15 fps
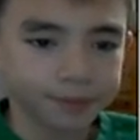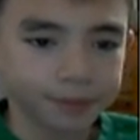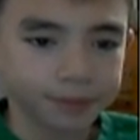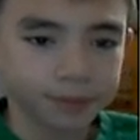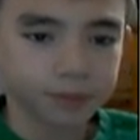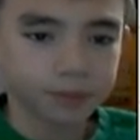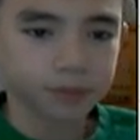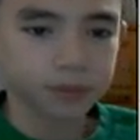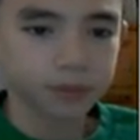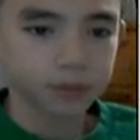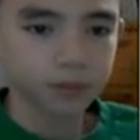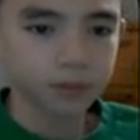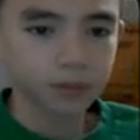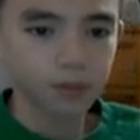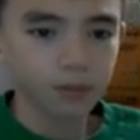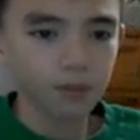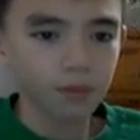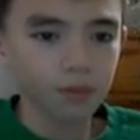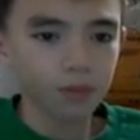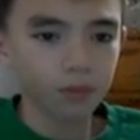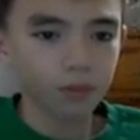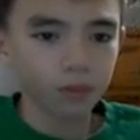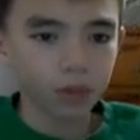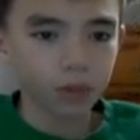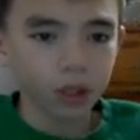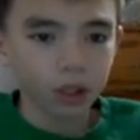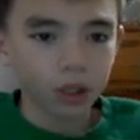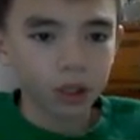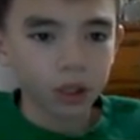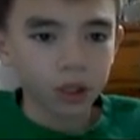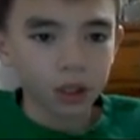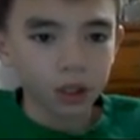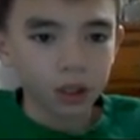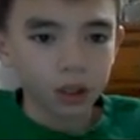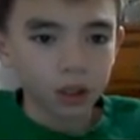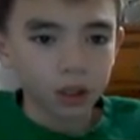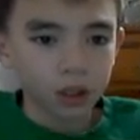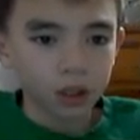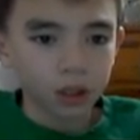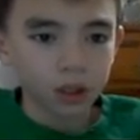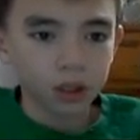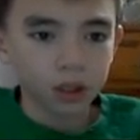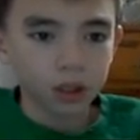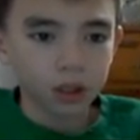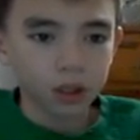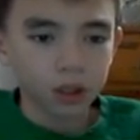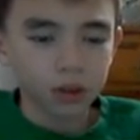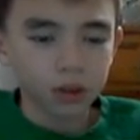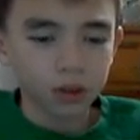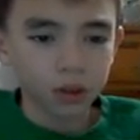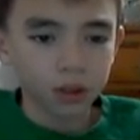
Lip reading: (silence)